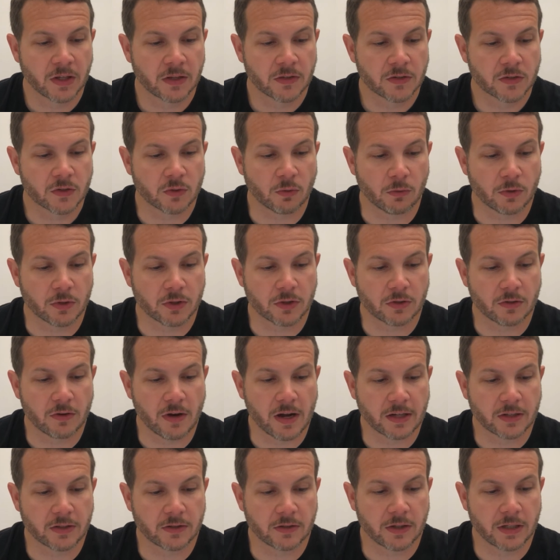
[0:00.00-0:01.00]
source
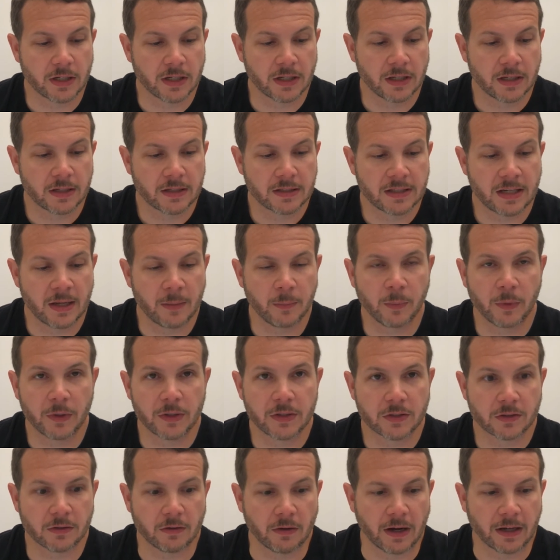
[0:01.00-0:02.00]
directory,
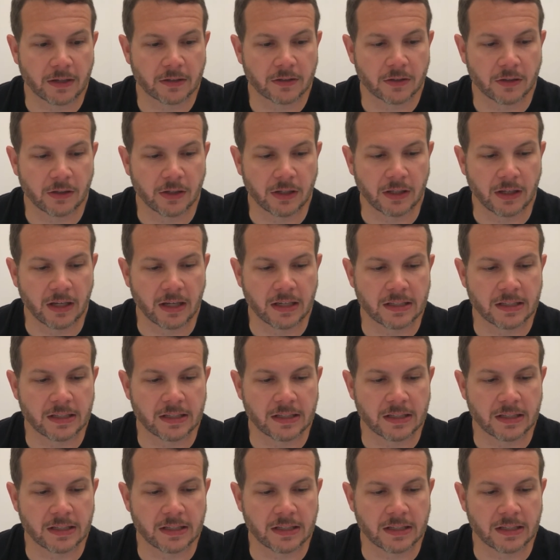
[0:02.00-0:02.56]
templates directory,